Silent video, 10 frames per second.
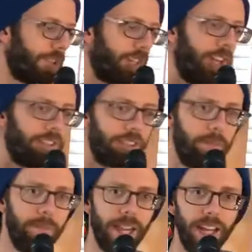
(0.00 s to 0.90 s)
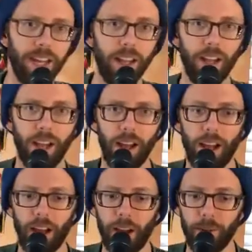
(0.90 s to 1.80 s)
a custom made.
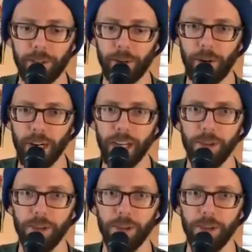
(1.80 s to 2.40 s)
I was a radio